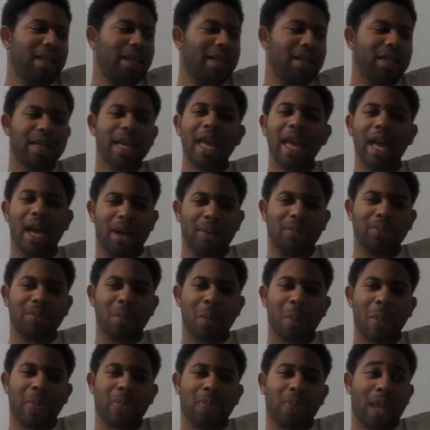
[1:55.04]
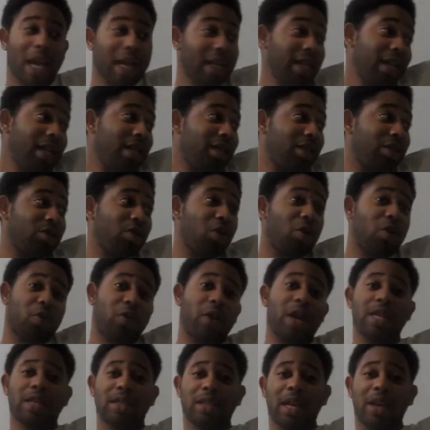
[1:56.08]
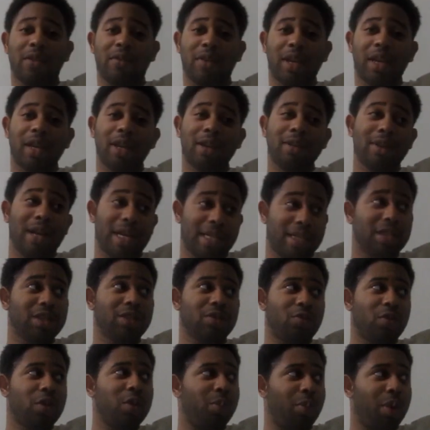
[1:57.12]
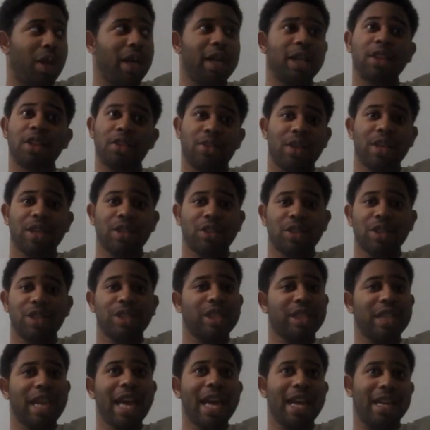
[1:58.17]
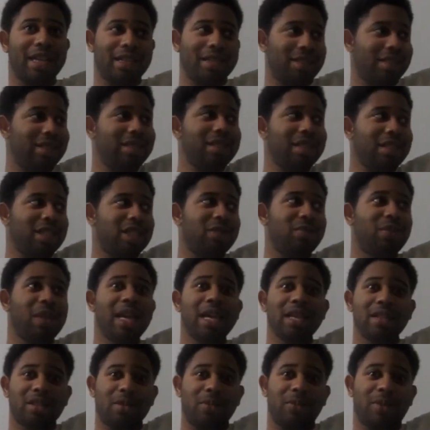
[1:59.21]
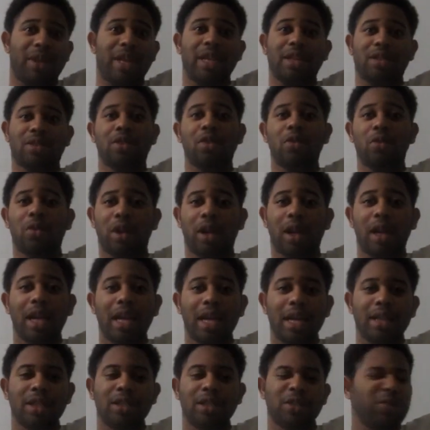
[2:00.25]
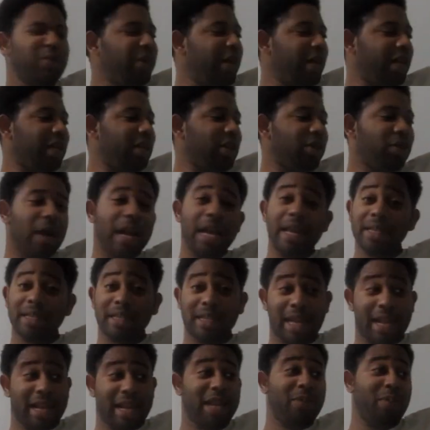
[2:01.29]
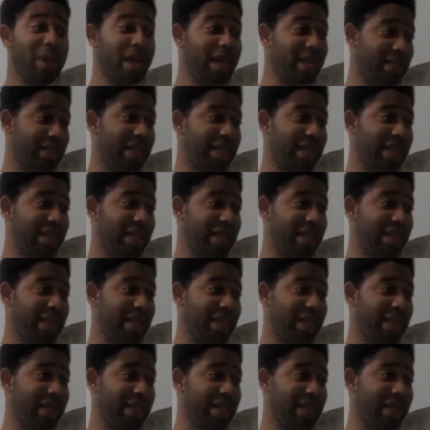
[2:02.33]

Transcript: Yeah, I didn't insult Grace in that video. I just rebutted the things she said and just explained some things to her. It's fucking crazy that he picked